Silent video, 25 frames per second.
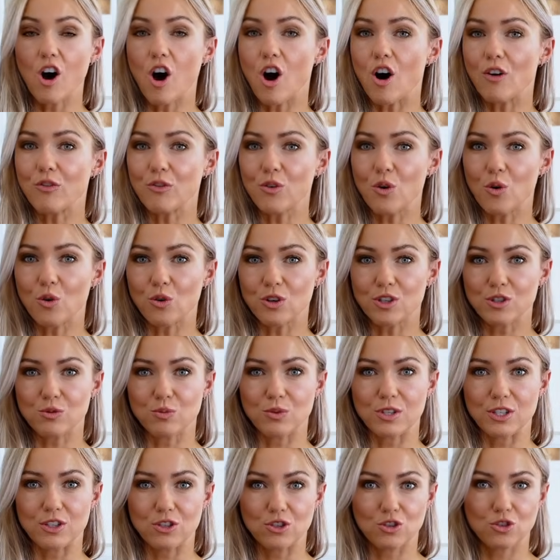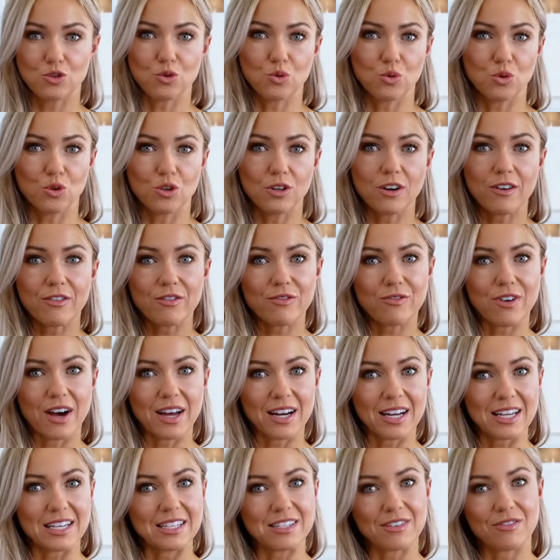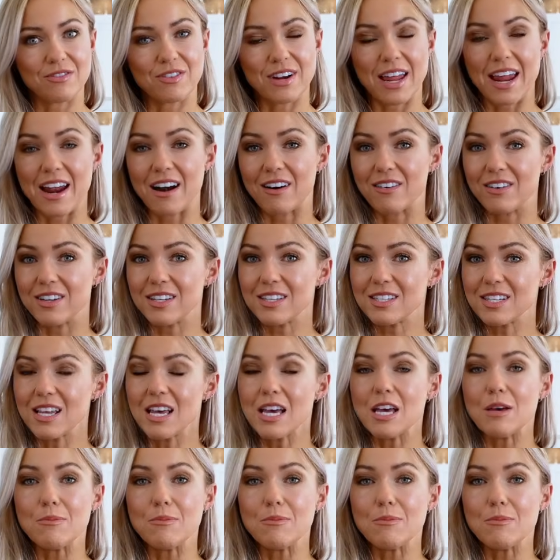Of course, we store fat in different areas.